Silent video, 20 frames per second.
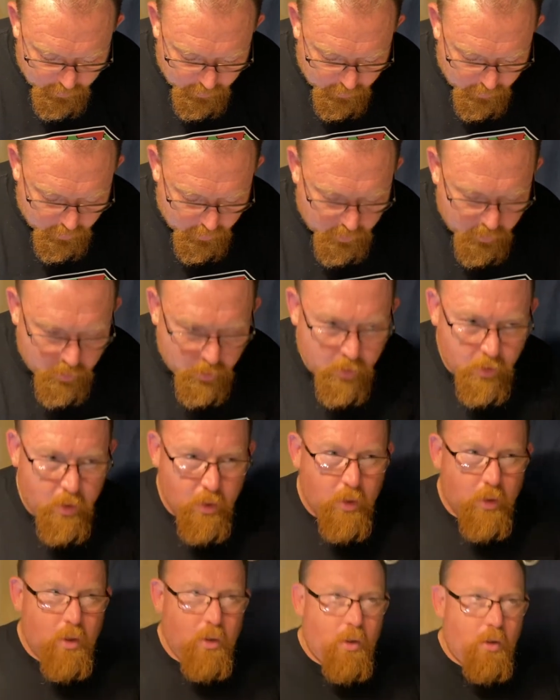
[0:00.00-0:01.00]

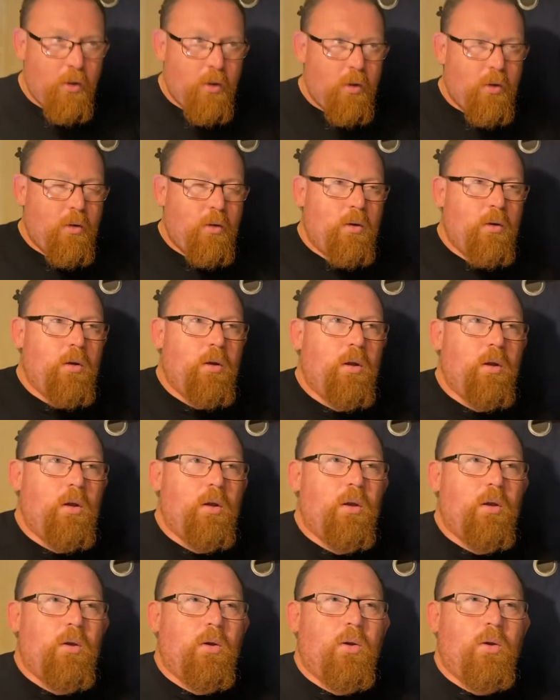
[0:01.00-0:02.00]

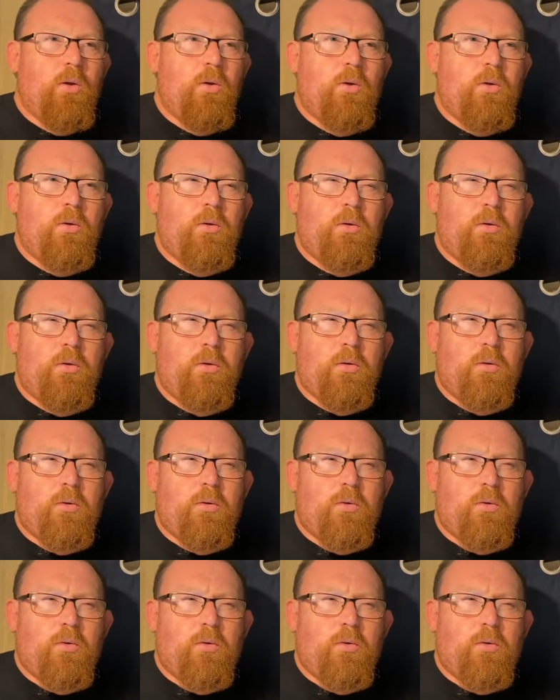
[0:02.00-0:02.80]
No one is speaking in this clip.